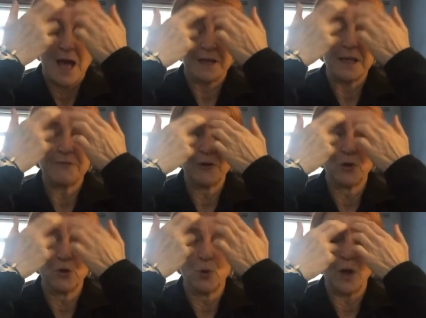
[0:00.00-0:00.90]
and even
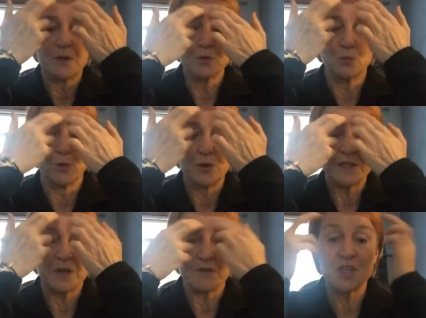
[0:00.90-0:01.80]
although I don't
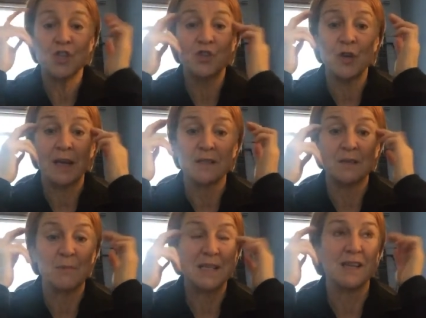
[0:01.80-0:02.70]
want to
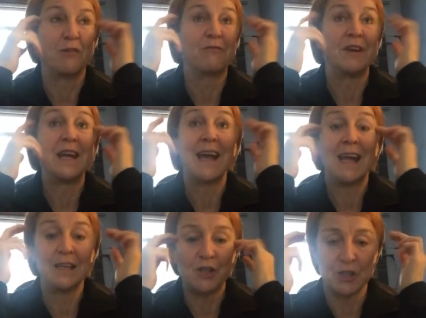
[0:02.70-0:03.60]
restrict myself in
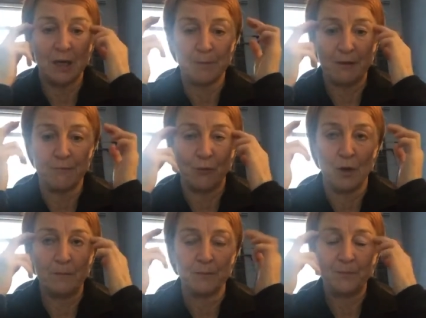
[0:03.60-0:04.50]
any shape or
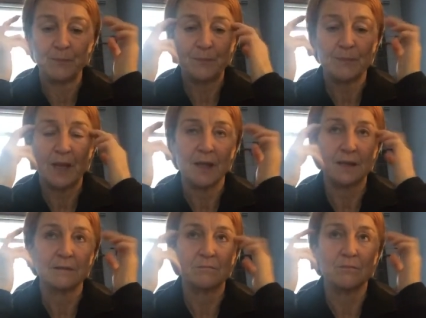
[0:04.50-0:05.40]
form,
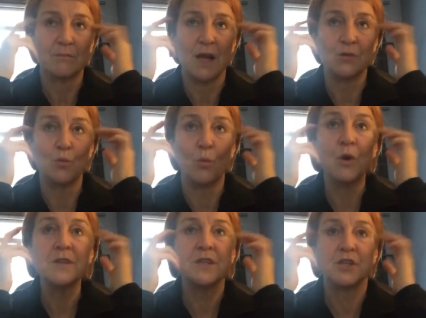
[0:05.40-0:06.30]
I don't
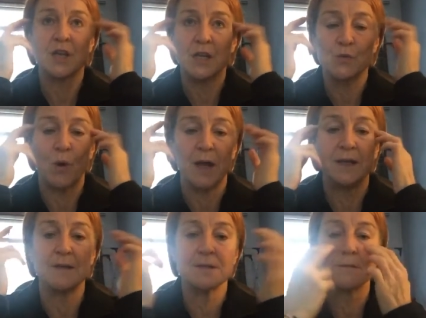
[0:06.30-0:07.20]
want to change what I
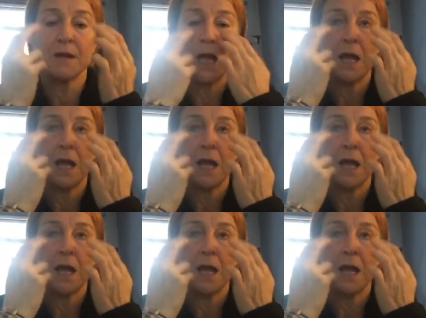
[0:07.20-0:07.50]
eat.